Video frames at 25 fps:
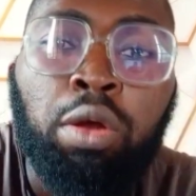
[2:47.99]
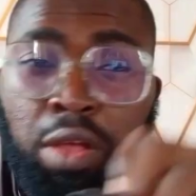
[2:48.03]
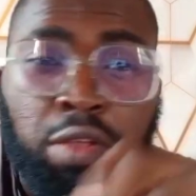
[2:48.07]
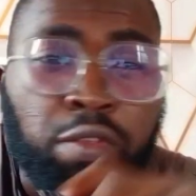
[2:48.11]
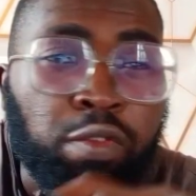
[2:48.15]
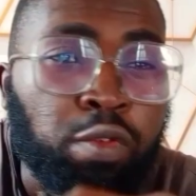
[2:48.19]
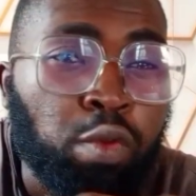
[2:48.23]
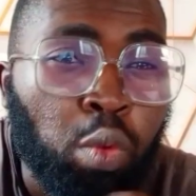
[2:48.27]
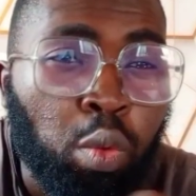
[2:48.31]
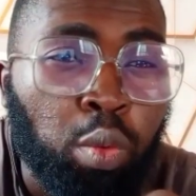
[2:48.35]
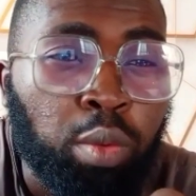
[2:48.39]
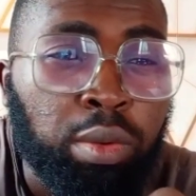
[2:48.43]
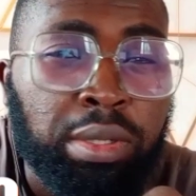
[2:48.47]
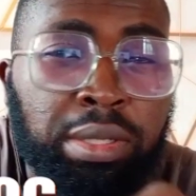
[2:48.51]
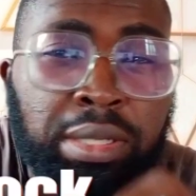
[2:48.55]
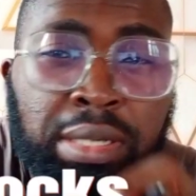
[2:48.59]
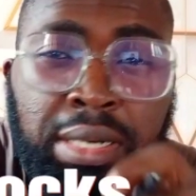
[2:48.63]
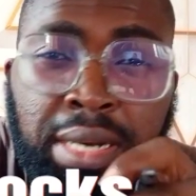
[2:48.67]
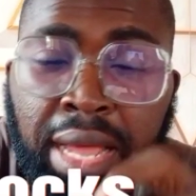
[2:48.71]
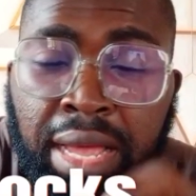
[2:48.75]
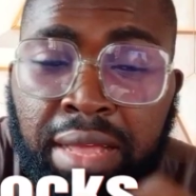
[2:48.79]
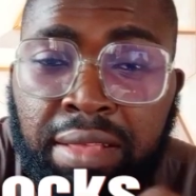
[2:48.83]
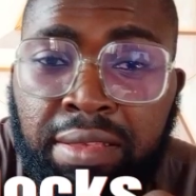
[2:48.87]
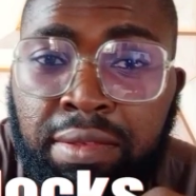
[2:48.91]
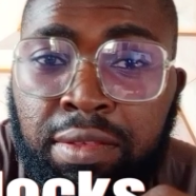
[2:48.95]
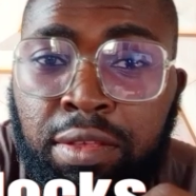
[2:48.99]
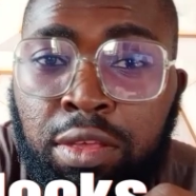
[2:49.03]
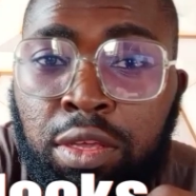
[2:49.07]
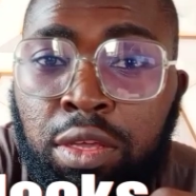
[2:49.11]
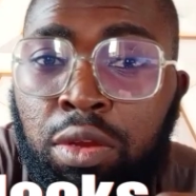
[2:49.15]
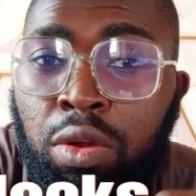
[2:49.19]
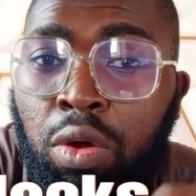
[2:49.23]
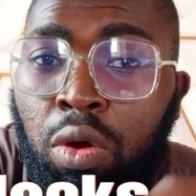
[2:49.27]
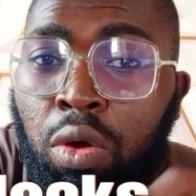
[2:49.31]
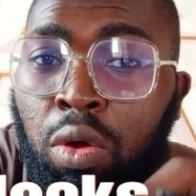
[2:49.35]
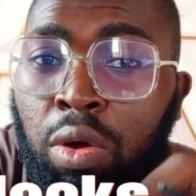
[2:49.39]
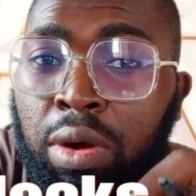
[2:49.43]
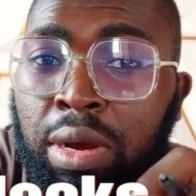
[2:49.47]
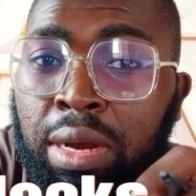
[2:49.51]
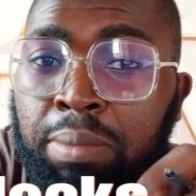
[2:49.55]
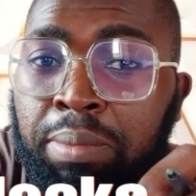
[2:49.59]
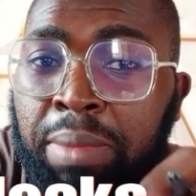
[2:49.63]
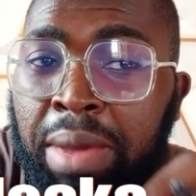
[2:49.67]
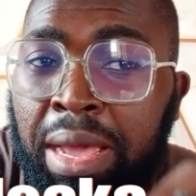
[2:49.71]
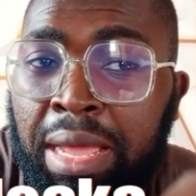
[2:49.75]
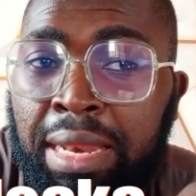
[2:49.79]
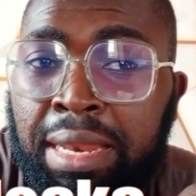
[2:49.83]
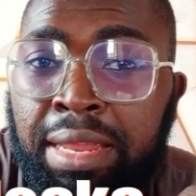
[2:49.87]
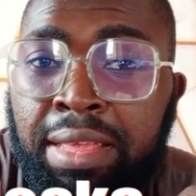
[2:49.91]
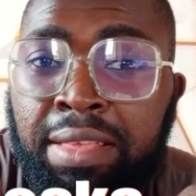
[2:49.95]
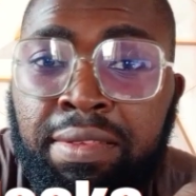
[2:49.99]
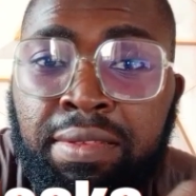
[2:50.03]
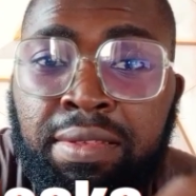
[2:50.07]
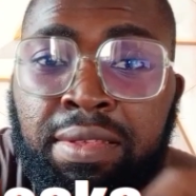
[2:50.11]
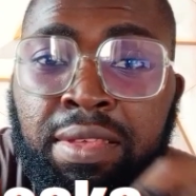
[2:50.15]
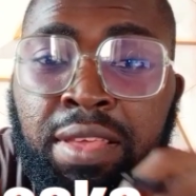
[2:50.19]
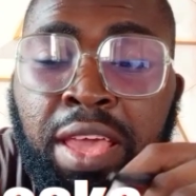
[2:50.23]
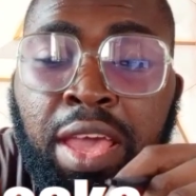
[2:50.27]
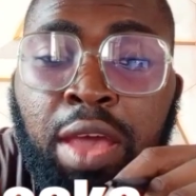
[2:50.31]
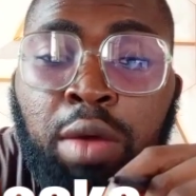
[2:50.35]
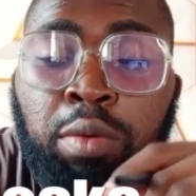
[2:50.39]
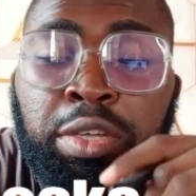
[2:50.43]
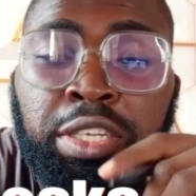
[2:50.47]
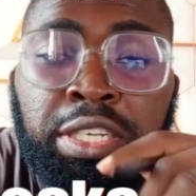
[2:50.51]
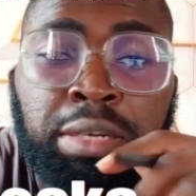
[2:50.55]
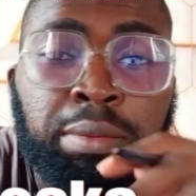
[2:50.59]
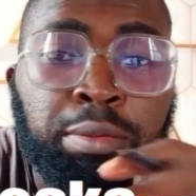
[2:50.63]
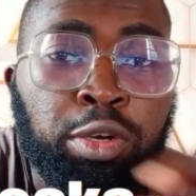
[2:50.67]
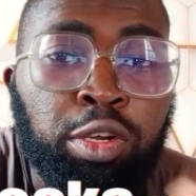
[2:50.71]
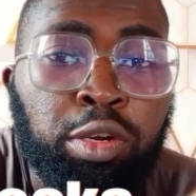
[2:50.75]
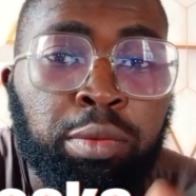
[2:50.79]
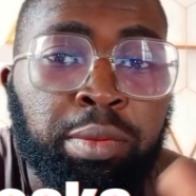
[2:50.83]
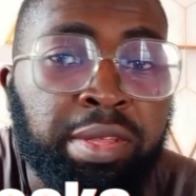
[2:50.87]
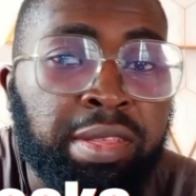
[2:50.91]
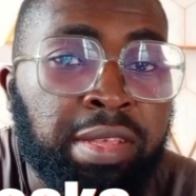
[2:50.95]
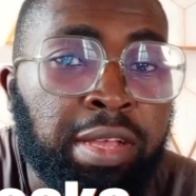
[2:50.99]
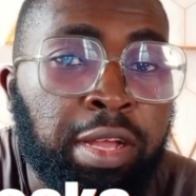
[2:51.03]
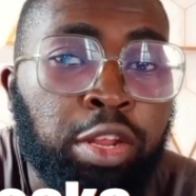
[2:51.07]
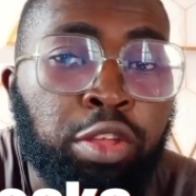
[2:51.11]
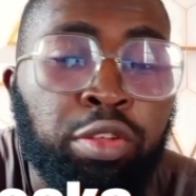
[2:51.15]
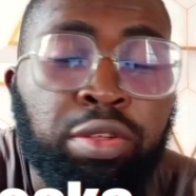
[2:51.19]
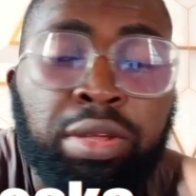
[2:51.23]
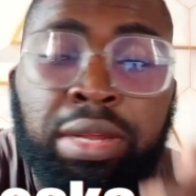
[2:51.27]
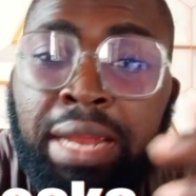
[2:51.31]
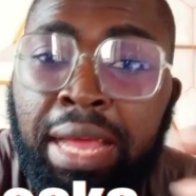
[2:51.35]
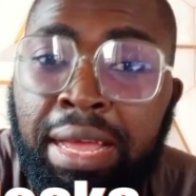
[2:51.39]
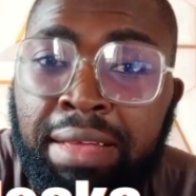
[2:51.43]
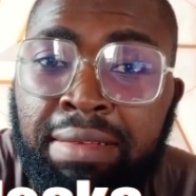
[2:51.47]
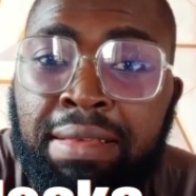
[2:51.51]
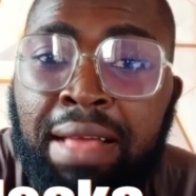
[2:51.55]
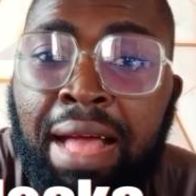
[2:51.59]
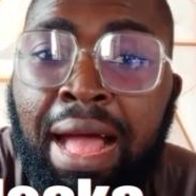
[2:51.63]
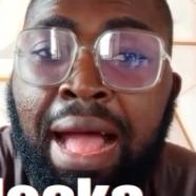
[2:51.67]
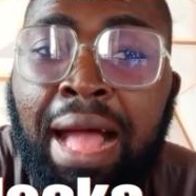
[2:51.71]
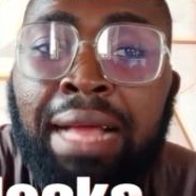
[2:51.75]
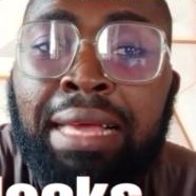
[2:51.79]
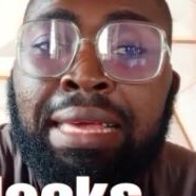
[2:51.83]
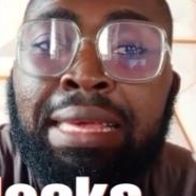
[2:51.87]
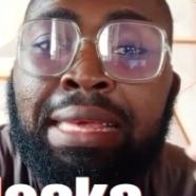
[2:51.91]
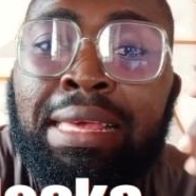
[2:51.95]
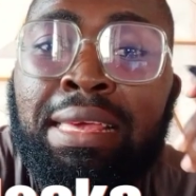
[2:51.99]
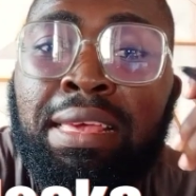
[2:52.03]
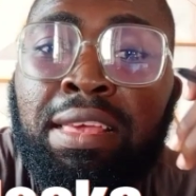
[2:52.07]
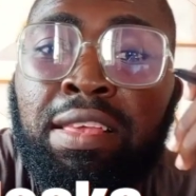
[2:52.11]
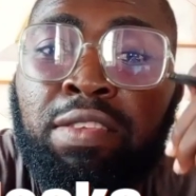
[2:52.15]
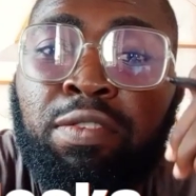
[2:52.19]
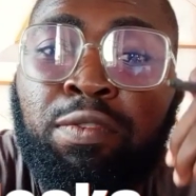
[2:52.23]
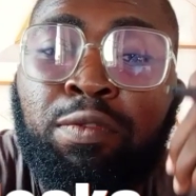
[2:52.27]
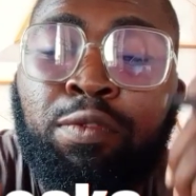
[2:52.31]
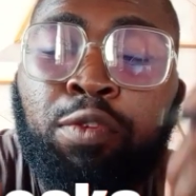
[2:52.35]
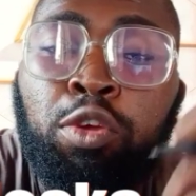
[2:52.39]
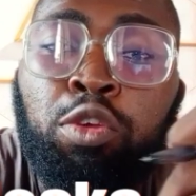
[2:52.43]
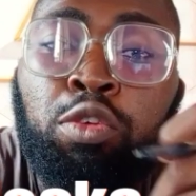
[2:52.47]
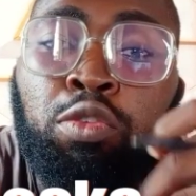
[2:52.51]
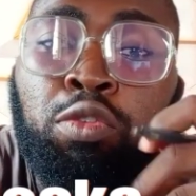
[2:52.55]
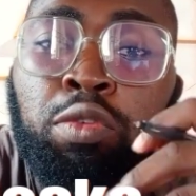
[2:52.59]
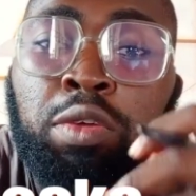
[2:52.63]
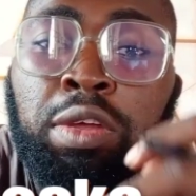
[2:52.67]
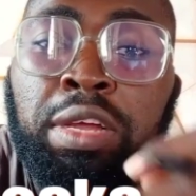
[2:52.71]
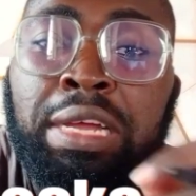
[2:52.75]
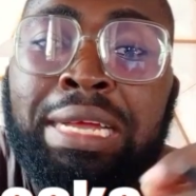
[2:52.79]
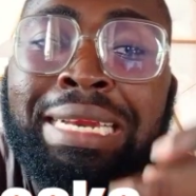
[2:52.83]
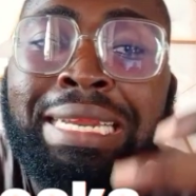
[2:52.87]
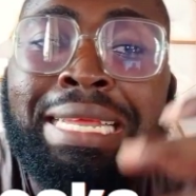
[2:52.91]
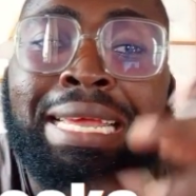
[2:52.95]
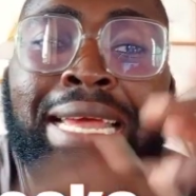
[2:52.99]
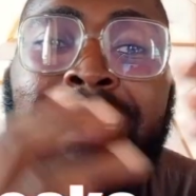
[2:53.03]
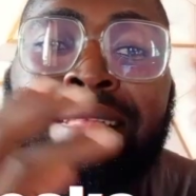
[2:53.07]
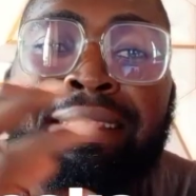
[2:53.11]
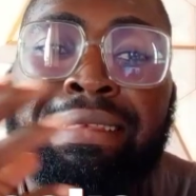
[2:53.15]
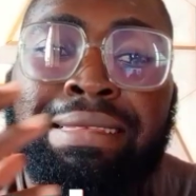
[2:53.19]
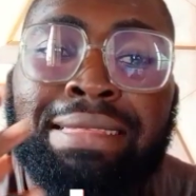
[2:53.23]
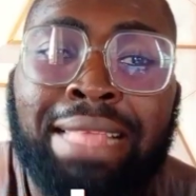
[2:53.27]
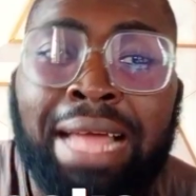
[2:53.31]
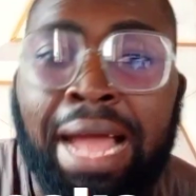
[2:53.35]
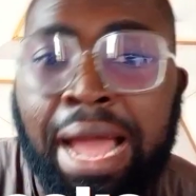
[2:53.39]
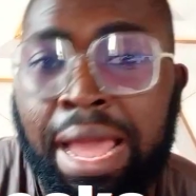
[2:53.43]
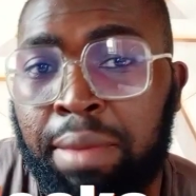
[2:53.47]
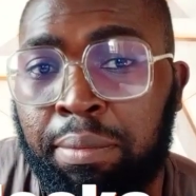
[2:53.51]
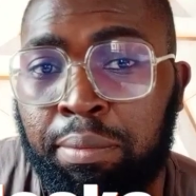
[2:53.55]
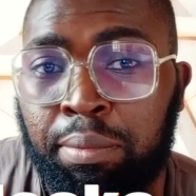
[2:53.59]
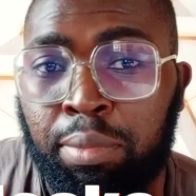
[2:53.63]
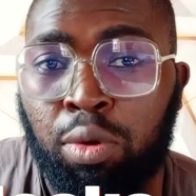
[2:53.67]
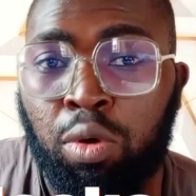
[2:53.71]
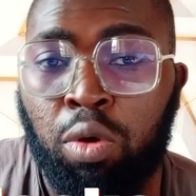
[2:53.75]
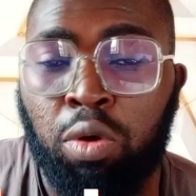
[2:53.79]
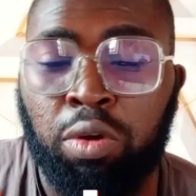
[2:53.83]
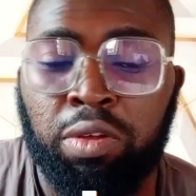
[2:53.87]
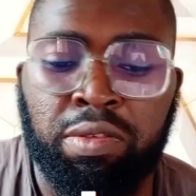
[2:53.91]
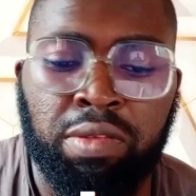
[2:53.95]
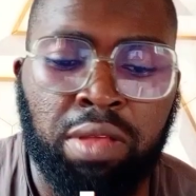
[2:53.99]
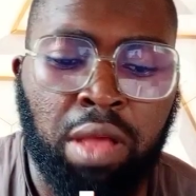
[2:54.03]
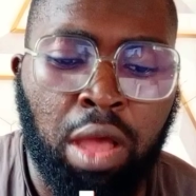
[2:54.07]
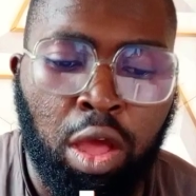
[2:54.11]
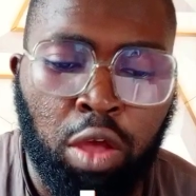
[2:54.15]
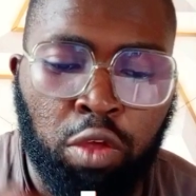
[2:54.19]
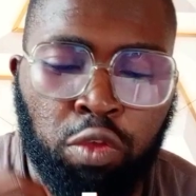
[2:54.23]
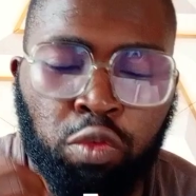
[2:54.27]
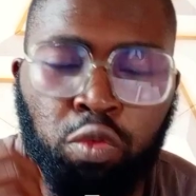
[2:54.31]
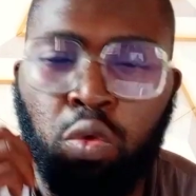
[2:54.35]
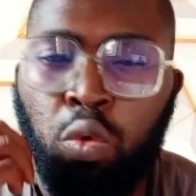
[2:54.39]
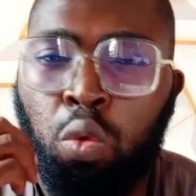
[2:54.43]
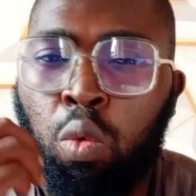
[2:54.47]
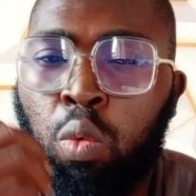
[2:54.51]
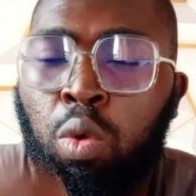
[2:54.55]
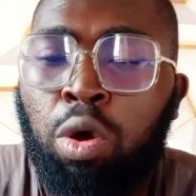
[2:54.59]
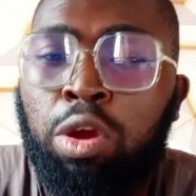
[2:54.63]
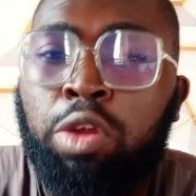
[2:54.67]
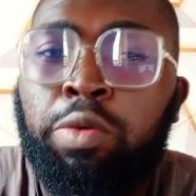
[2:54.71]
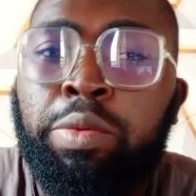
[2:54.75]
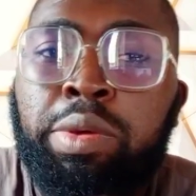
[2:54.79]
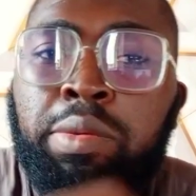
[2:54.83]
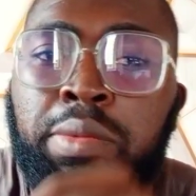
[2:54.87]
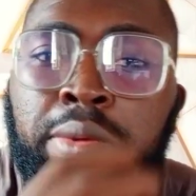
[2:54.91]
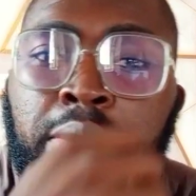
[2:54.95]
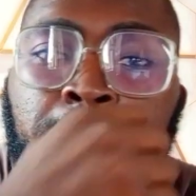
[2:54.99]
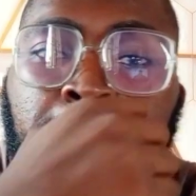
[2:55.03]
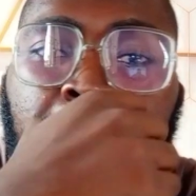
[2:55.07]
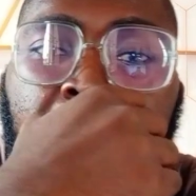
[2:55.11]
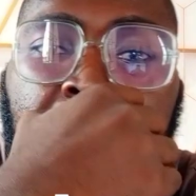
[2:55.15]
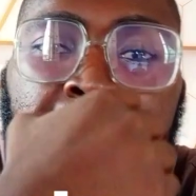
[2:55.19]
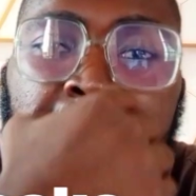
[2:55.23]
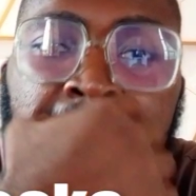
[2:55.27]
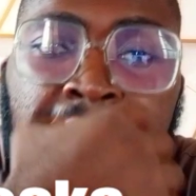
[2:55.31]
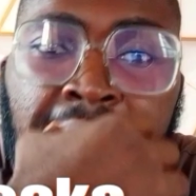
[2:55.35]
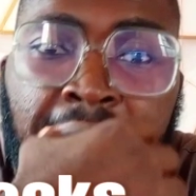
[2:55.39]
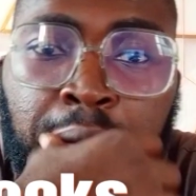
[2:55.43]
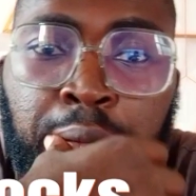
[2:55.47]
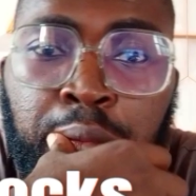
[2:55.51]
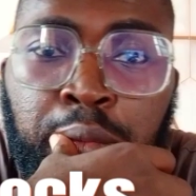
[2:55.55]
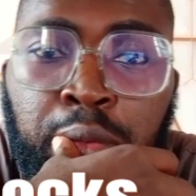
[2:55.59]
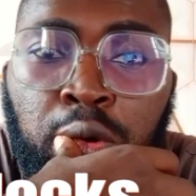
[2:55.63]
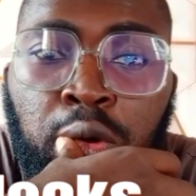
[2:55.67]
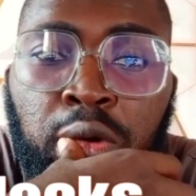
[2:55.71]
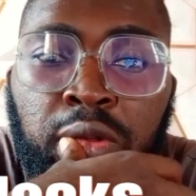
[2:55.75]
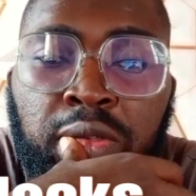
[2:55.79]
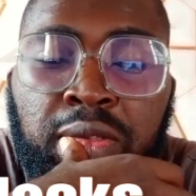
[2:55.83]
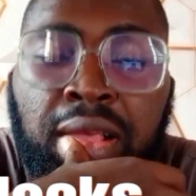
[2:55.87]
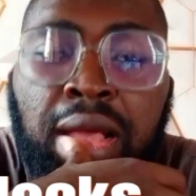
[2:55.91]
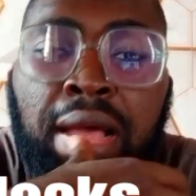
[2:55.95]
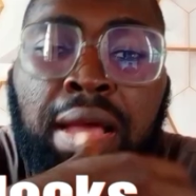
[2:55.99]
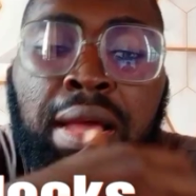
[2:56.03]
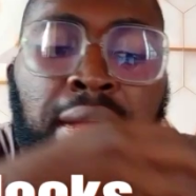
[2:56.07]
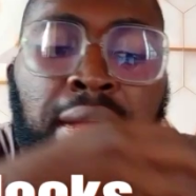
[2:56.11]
So the next thing on my list here, which I'm going to be telling you, the next hack, is for you to create time blocks. So what do we mean by time blocks?